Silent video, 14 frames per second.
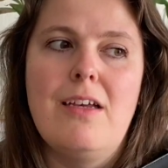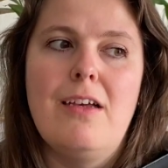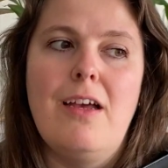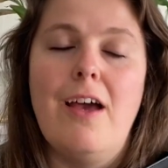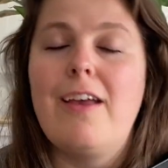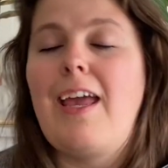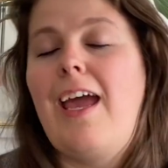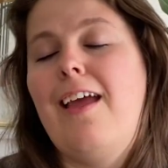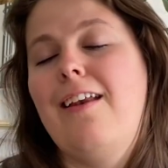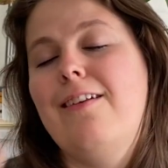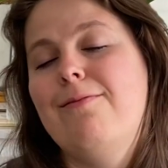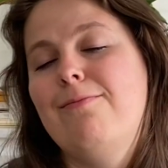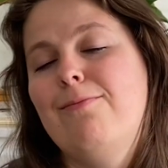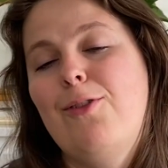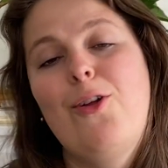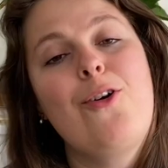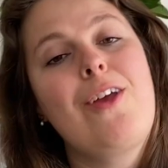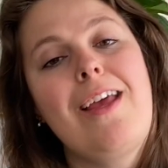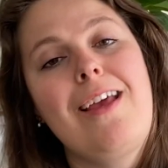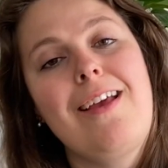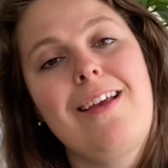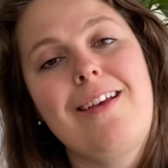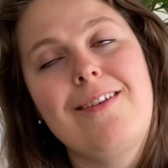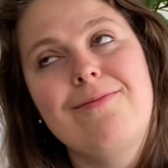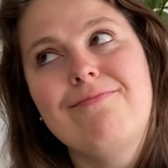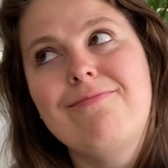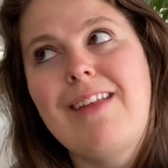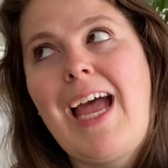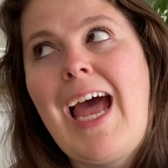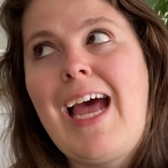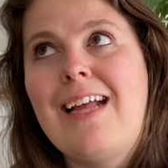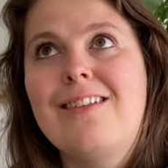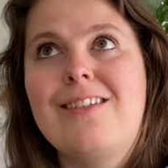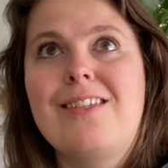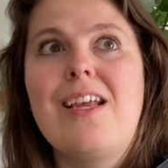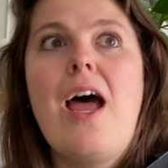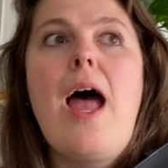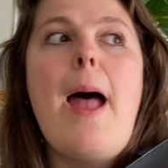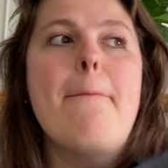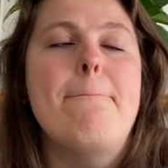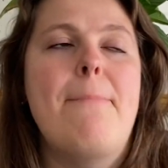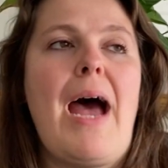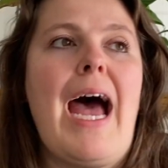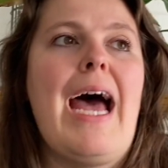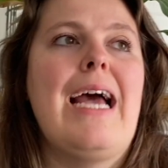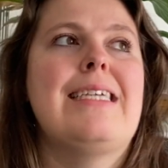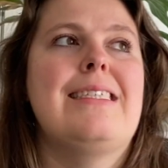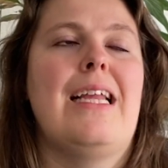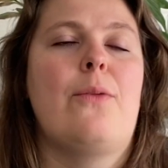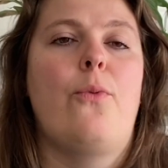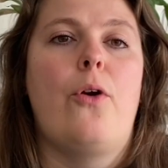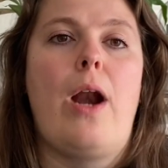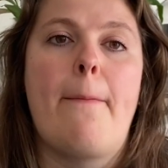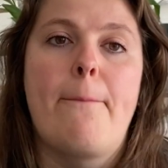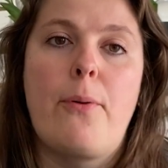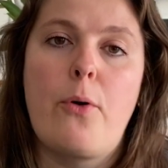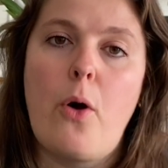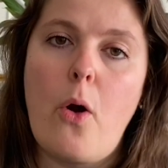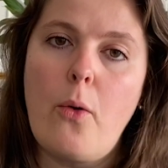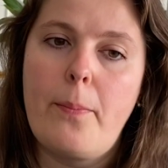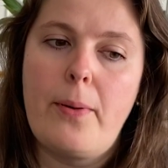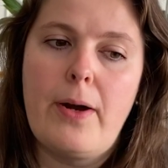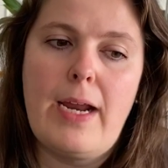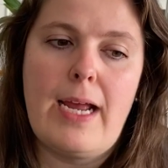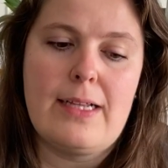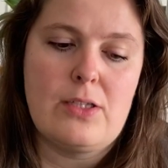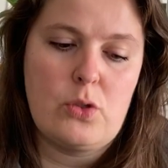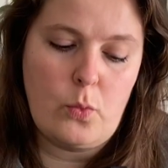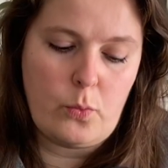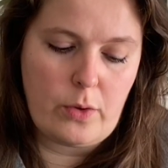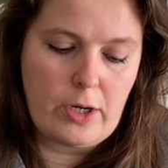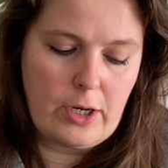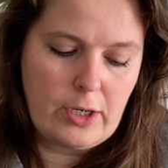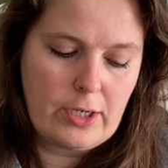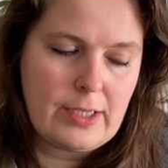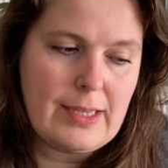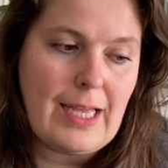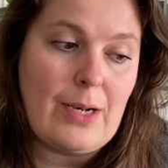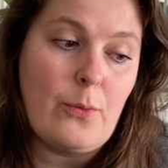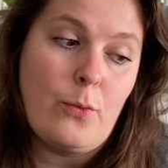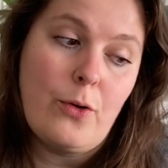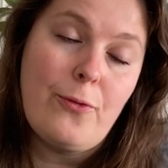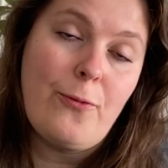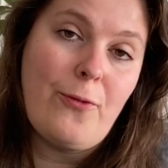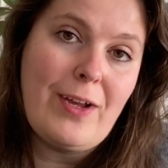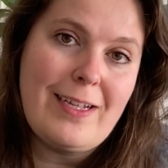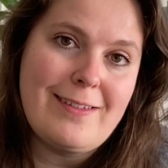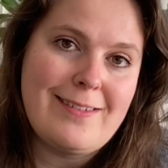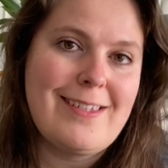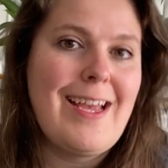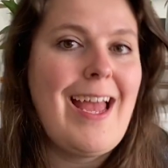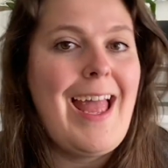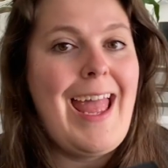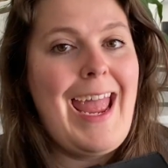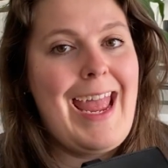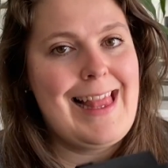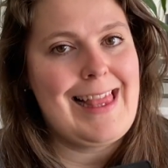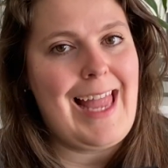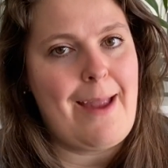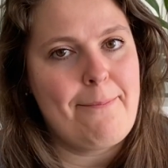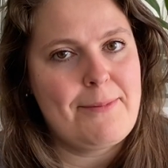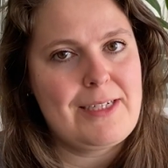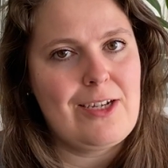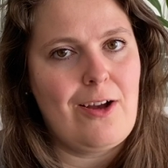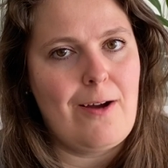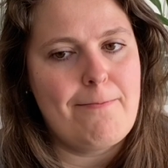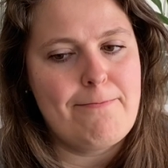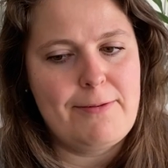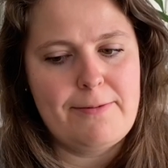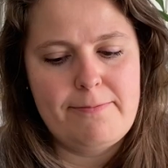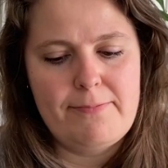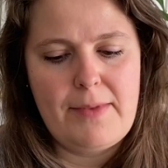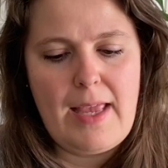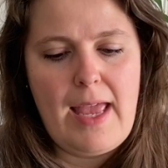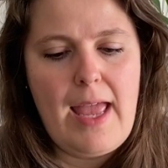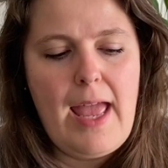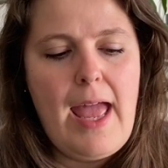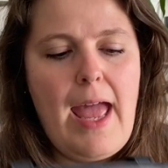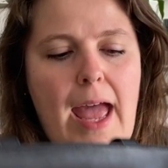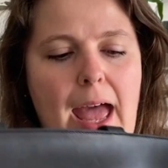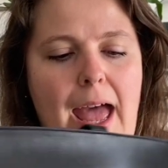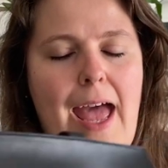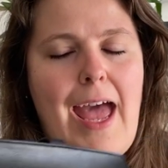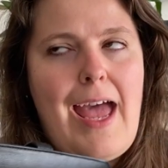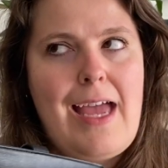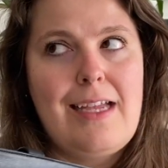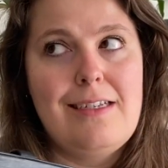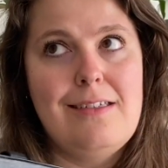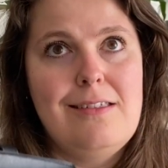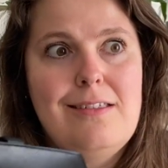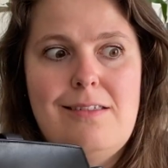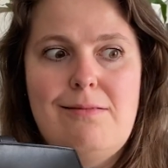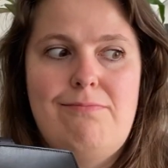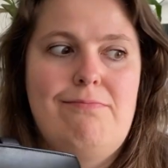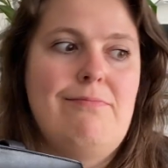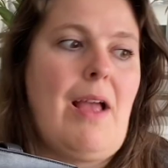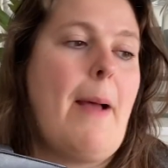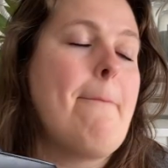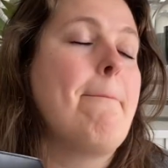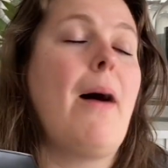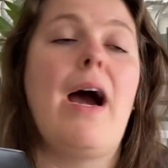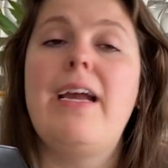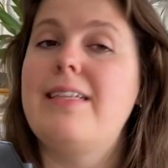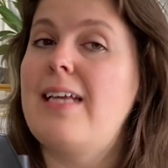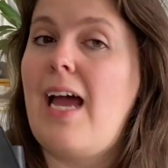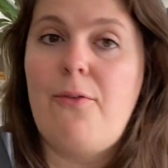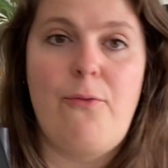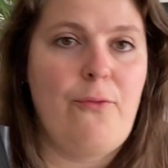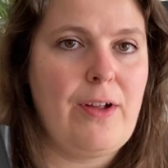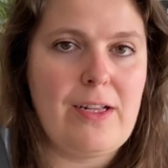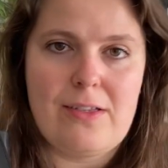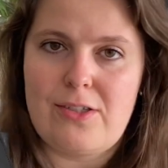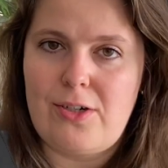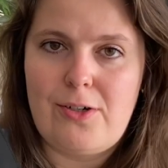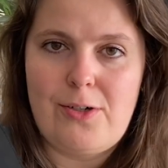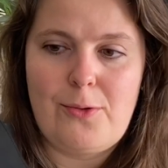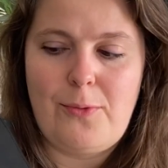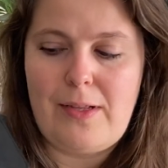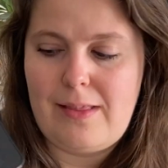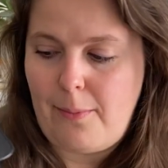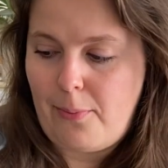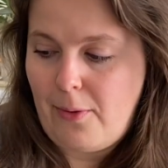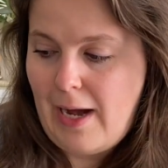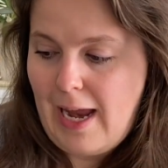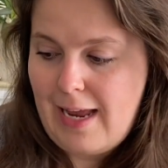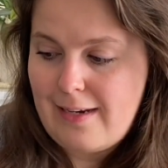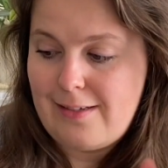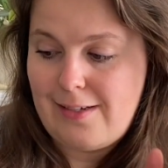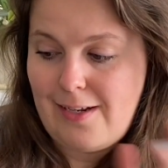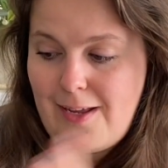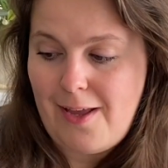again, looking at bags that were appropriate to work, that would fit a laptop, and might have filtered with the brand